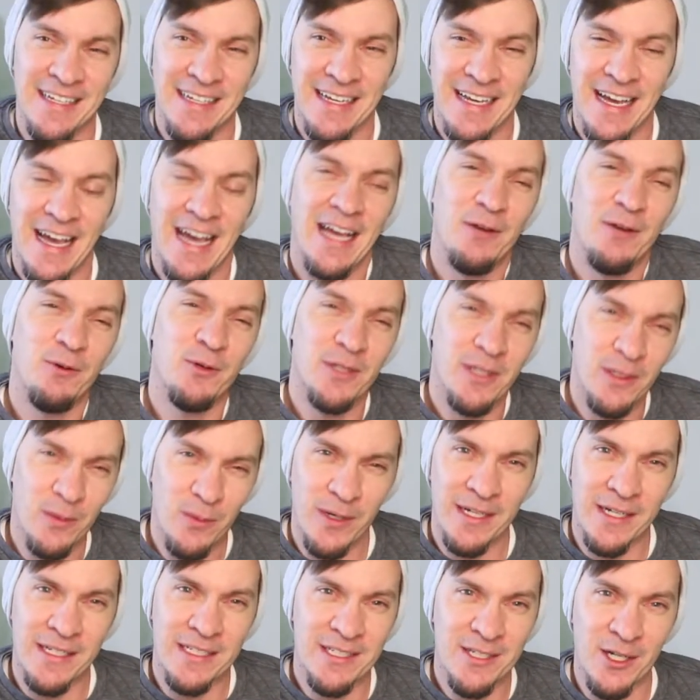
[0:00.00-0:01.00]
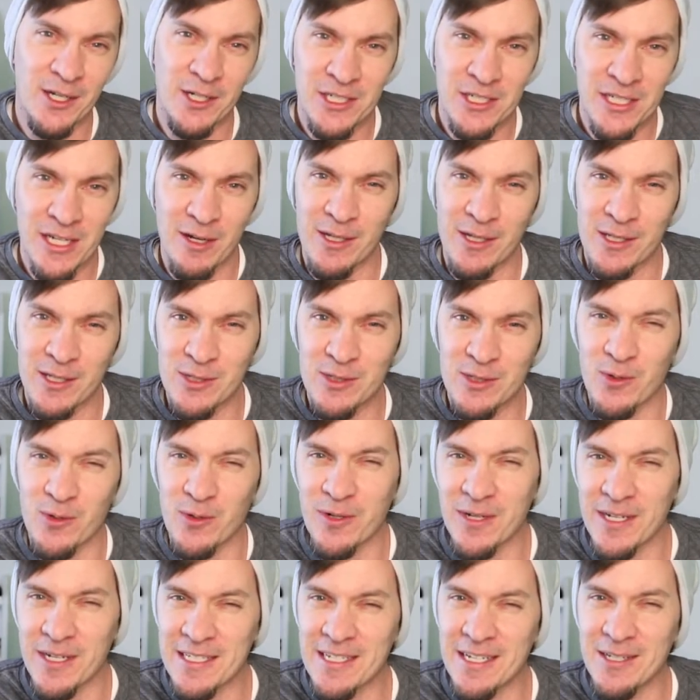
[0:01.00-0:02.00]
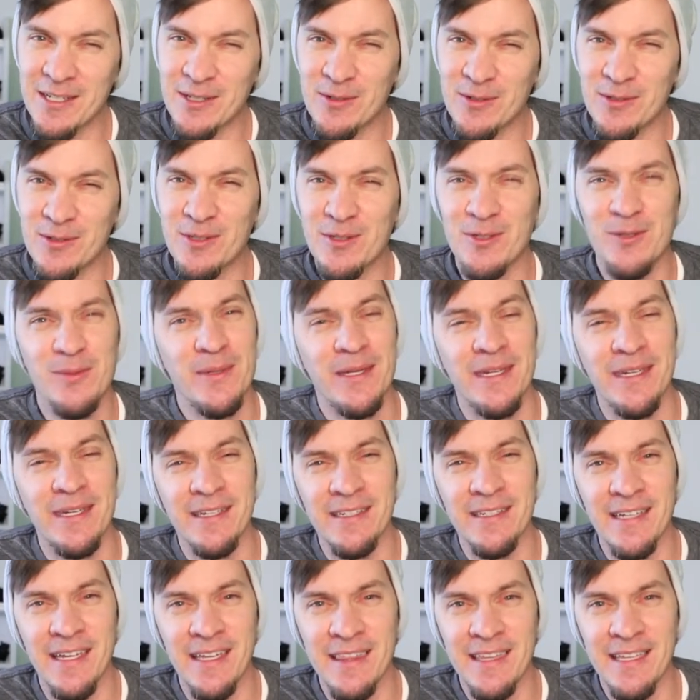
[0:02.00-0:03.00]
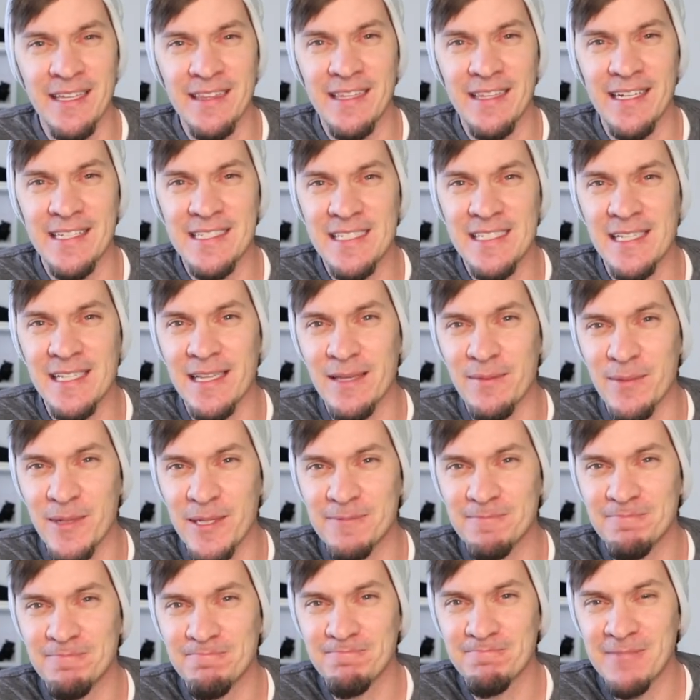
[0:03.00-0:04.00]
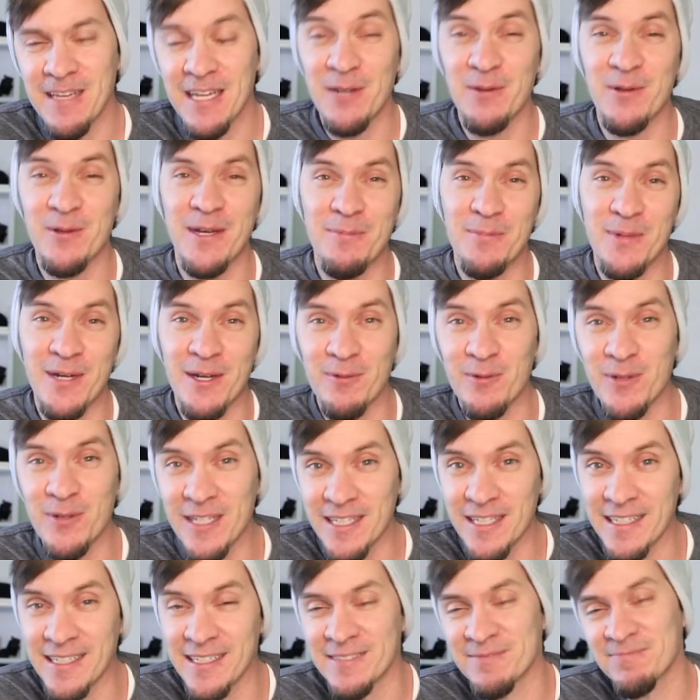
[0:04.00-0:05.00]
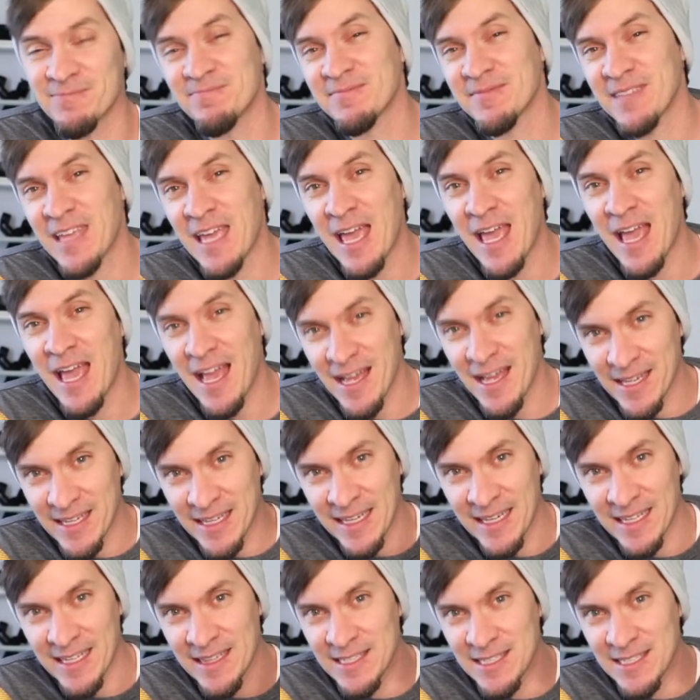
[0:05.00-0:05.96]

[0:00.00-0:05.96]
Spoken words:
I really want to start sharing stories on YouTube, and I think that's the limit. Anyway, but really, hit the